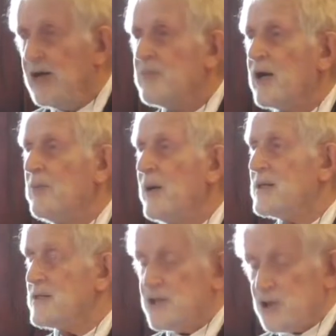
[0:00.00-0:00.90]
But I
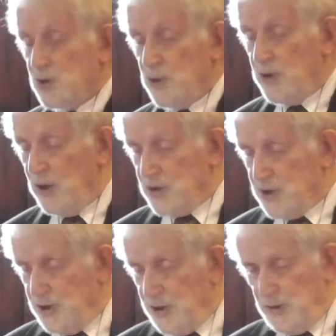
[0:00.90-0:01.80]
pass this story on
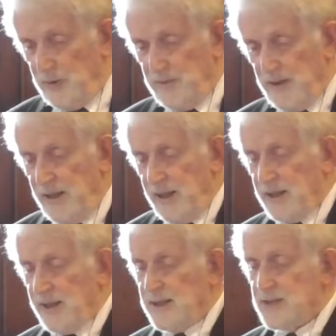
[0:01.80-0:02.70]
to you
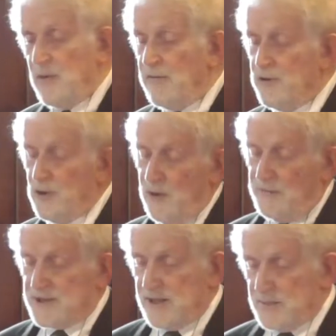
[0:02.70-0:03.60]
in case some of you
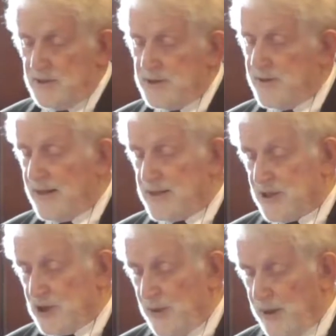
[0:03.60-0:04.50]
have slipped into that
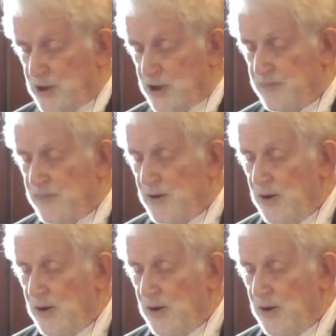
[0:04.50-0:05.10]
situation,